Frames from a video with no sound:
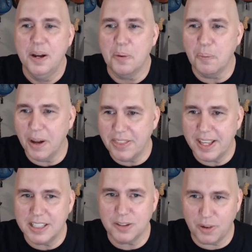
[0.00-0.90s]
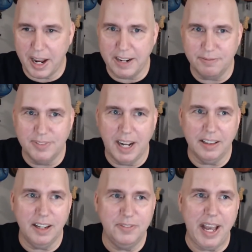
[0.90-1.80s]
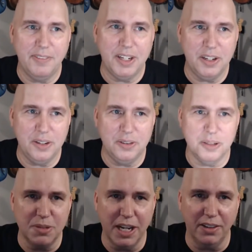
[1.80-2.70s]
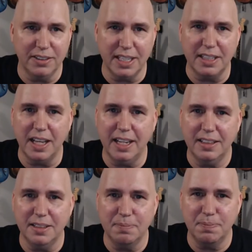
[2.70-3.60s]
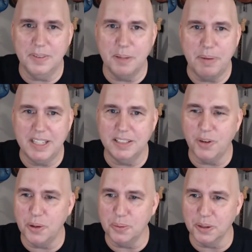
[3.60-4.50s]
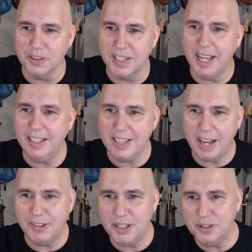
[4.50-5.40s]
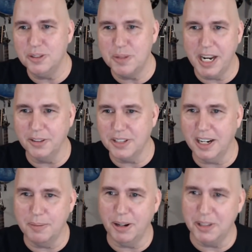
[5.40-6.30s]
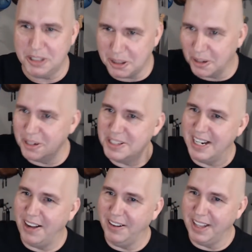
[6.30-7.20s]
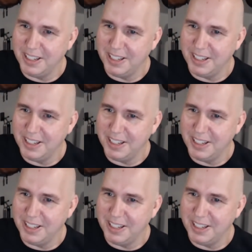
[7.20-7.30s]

One thing that's great, I loved having a YouTube channel. It's like I get the, the best of all the worlds. I get to have a YouTube channel talking about guitars and how I like